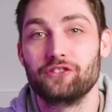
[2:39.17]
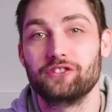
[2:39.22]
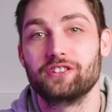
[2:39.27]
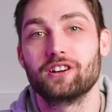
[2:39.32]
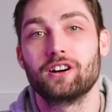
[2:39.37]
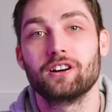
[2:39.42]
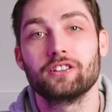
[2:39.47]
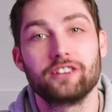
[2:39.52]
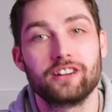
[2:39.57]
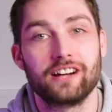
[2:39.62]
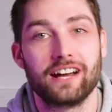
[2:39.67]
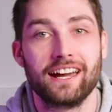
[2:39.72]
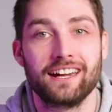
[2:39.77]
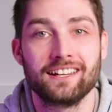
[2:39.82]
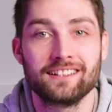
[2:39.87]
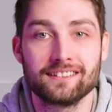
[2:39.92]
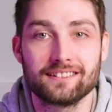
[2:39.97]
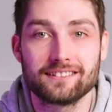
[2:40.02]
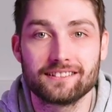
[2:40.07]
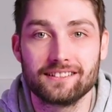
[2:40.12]
the other
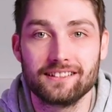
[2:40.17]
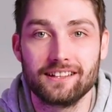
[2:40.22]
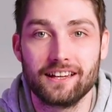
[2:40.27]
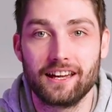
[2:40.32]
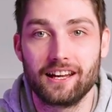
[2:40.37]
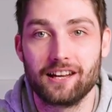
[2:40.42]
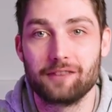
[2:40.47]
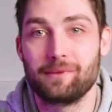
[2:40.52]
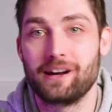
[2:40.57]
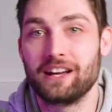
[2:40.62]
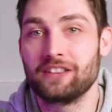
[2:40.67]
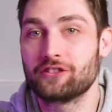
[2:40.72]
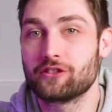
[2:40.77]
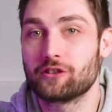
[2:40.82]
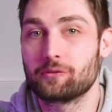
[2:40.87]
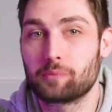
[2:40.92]
hand, Elementor